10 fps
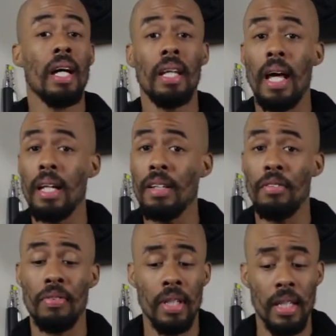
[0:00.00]
a lot of
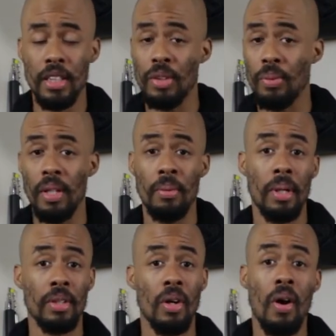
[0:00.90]
different history
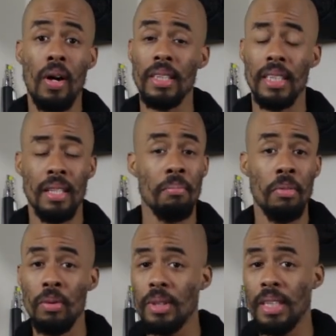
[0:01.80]
about the arts and the
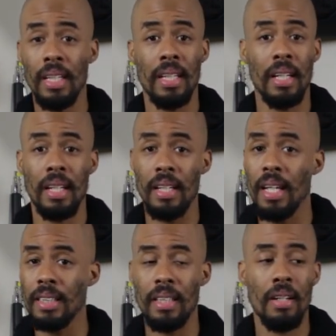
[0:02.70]
music and the
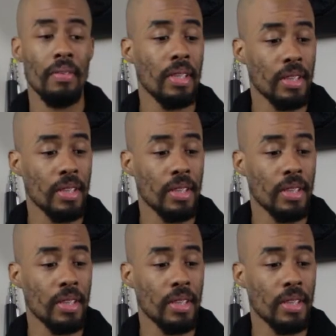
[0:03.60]
connection of it.